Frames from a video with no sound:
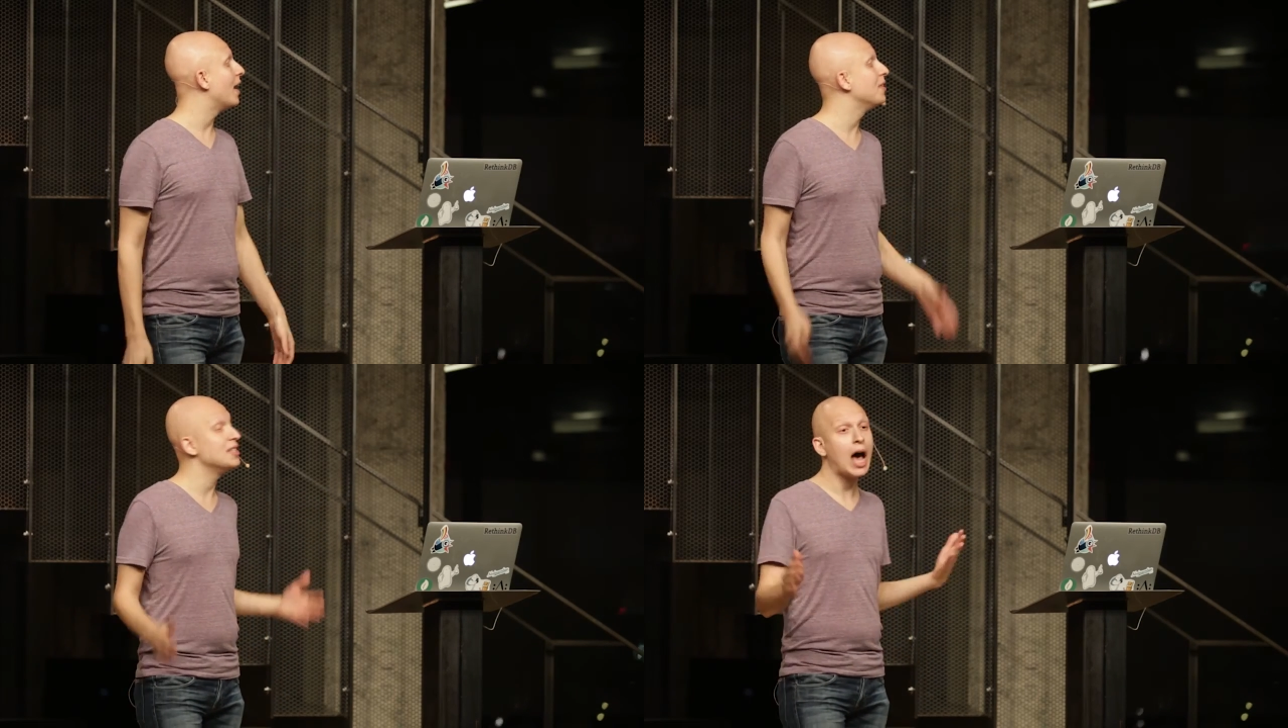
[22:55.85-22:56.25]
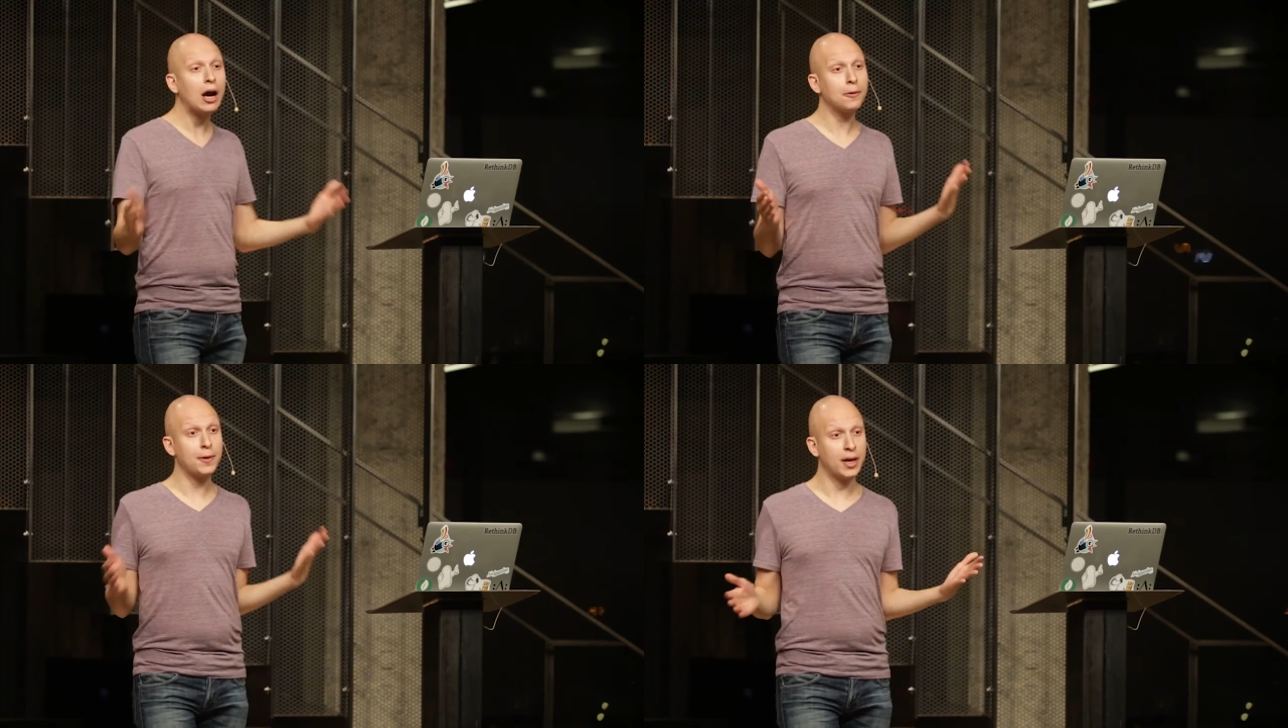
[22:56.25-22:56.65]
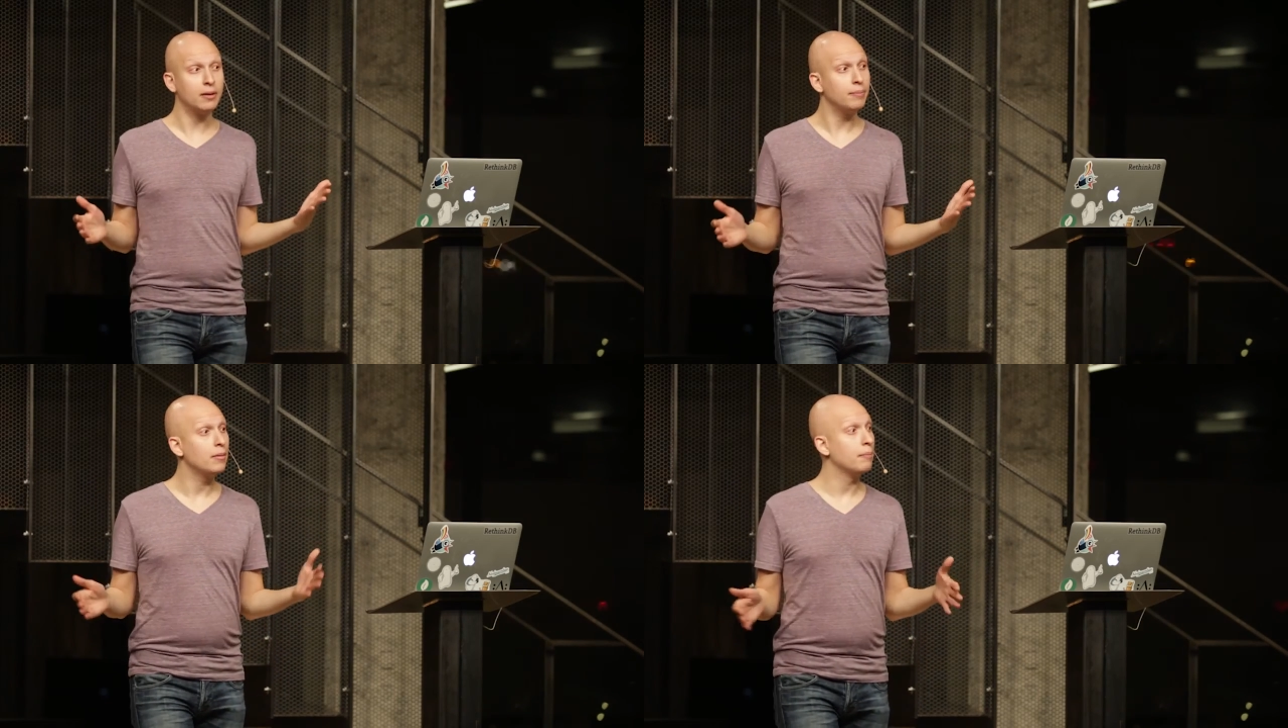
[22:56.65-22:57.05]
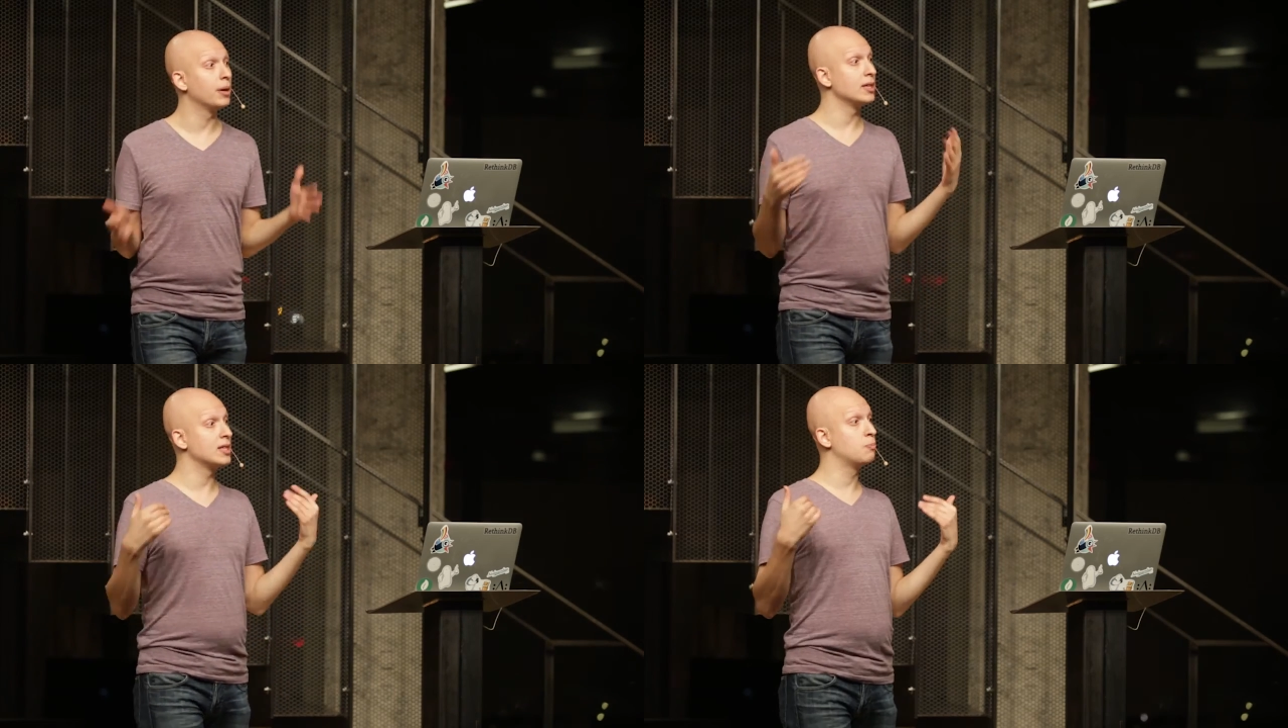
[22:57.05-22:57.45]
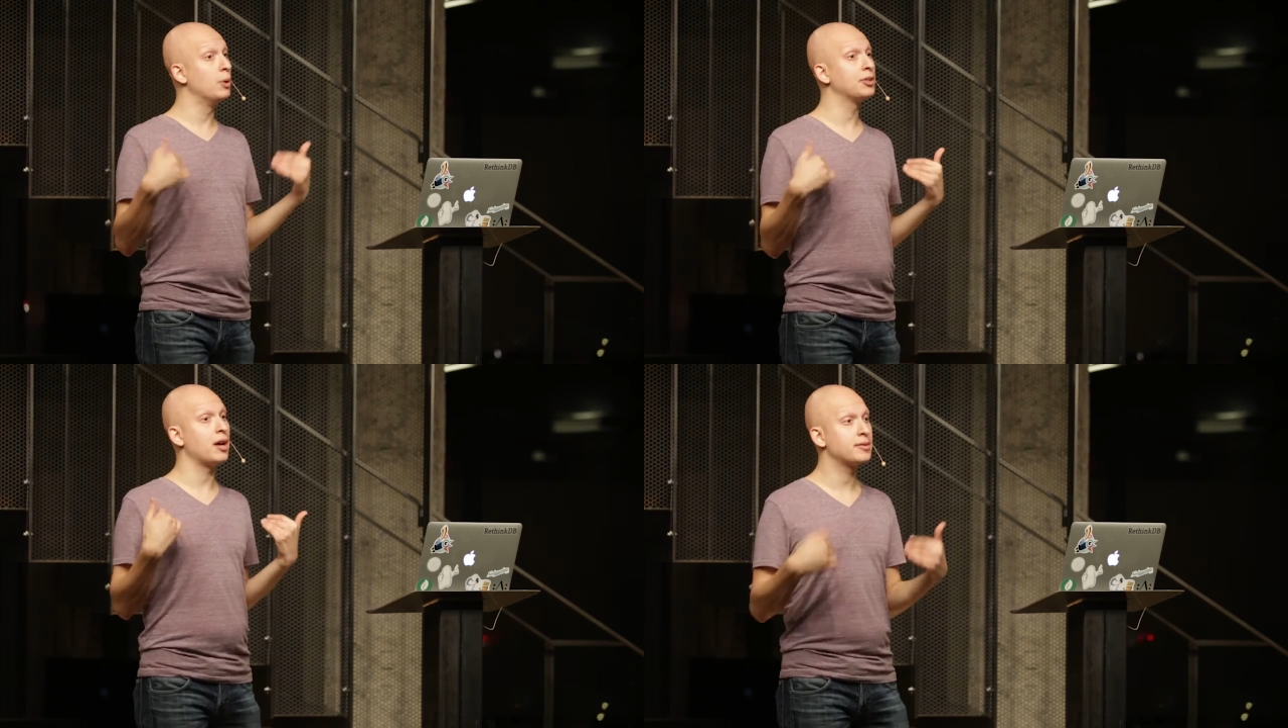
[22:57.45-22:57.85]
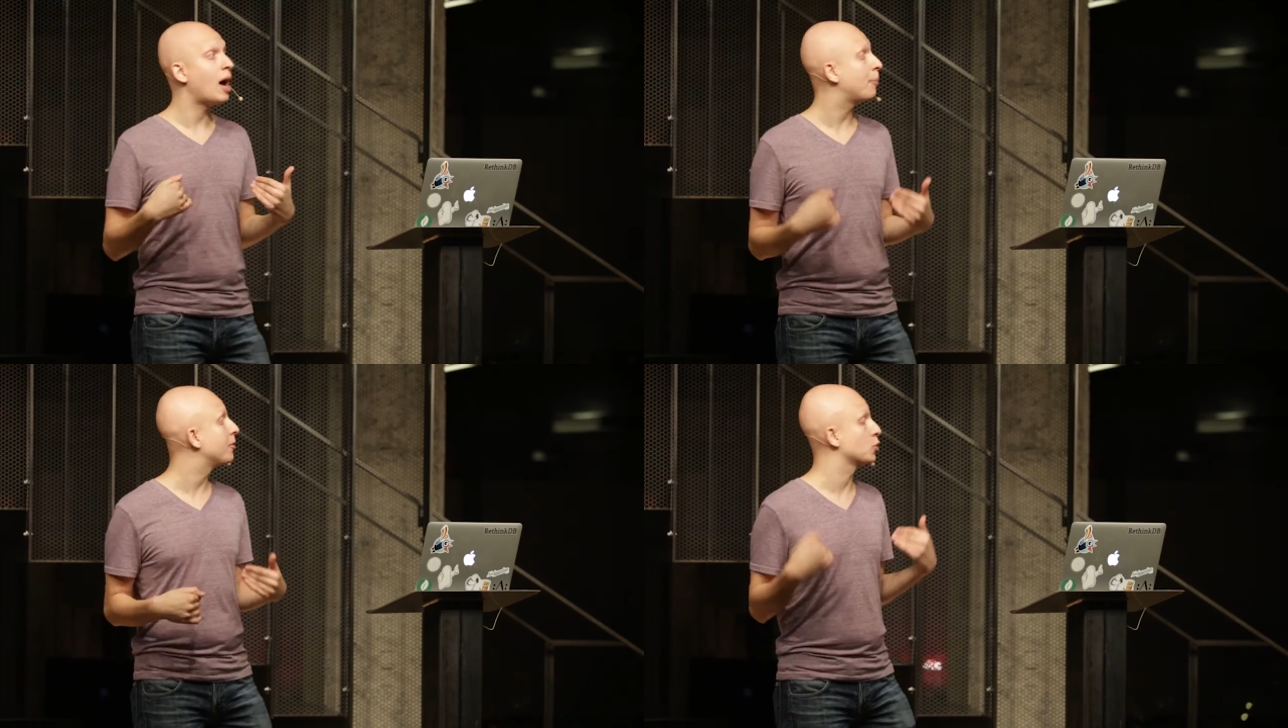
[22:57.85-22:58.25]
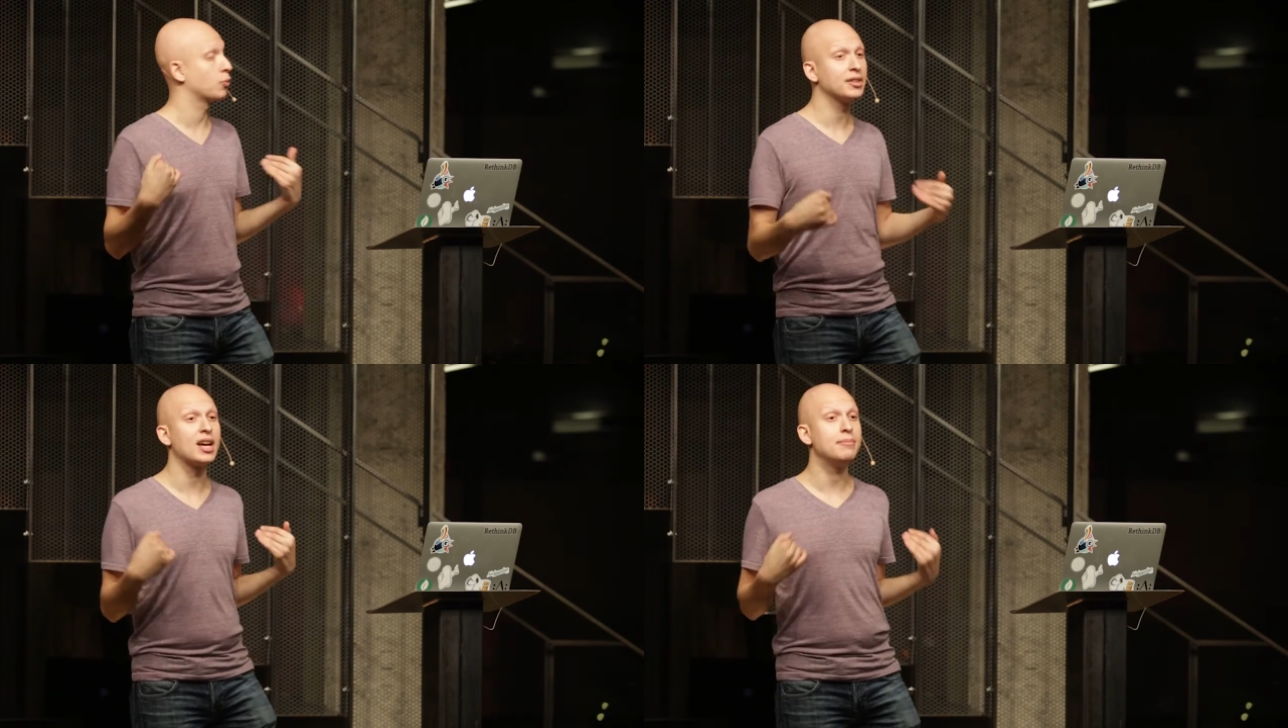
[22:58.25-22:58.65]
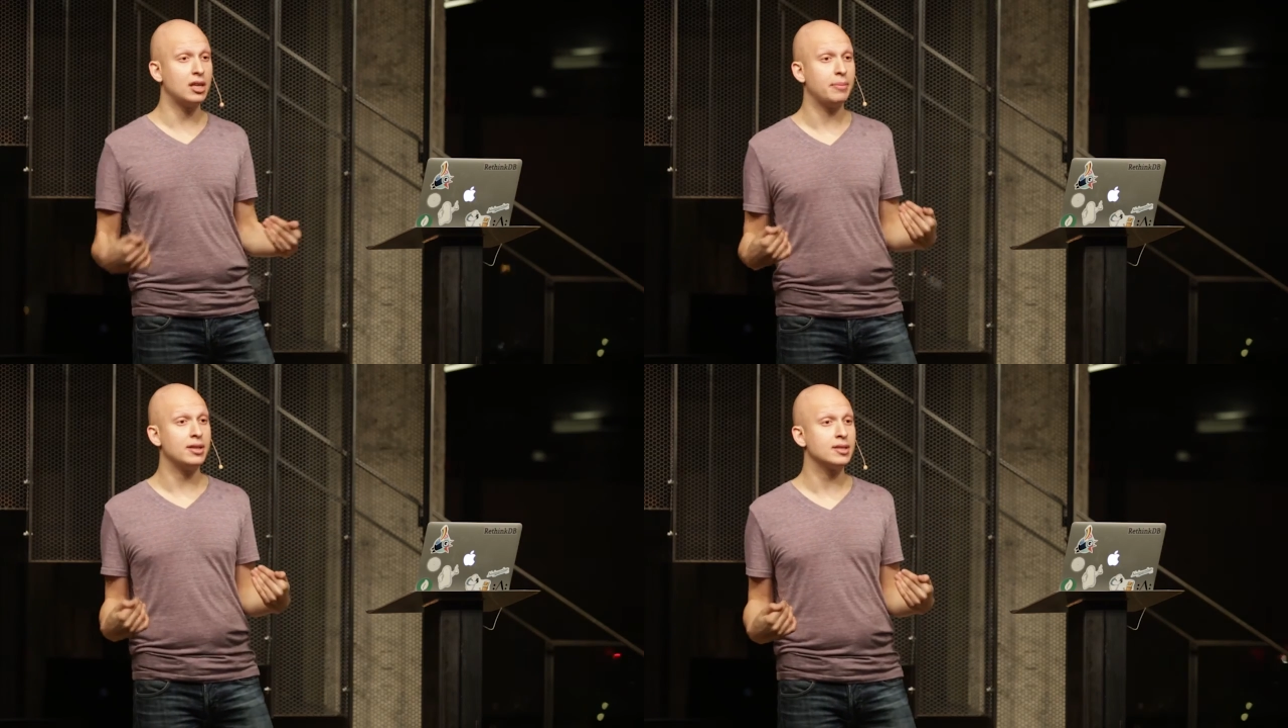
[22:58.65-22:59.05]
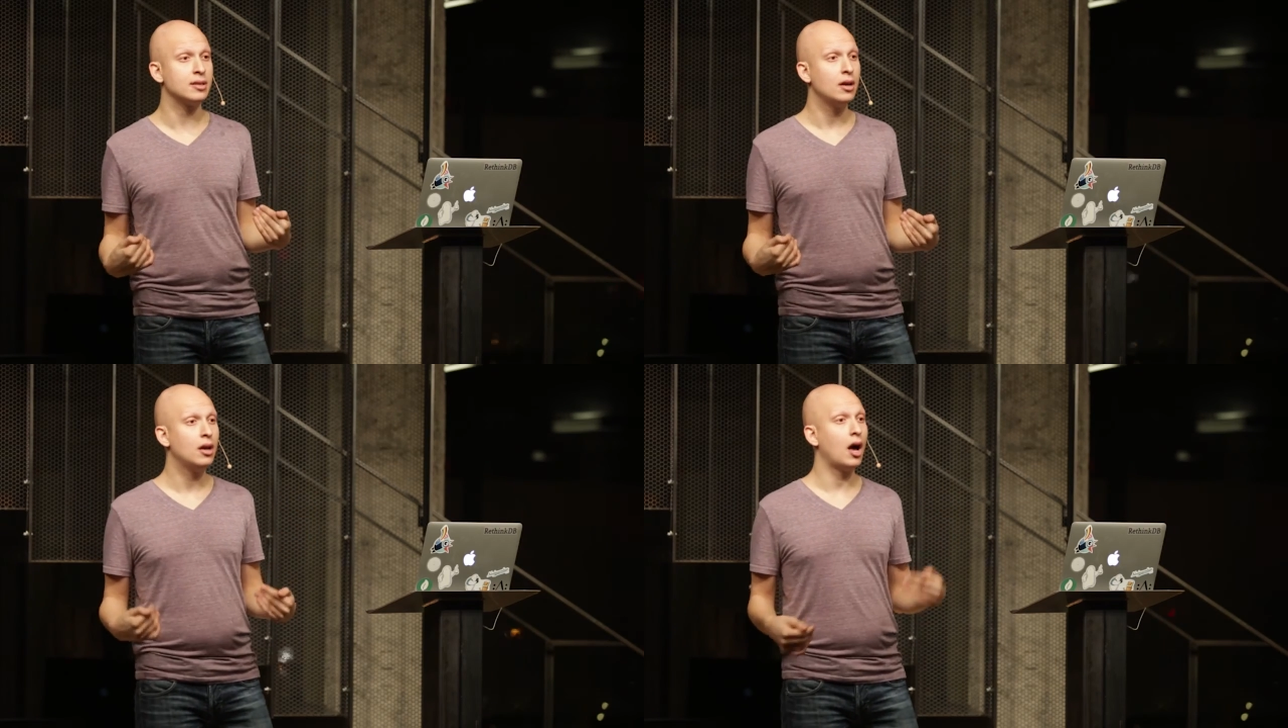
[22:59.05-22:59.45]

And the entire thing, because it's built on top of this real-time database,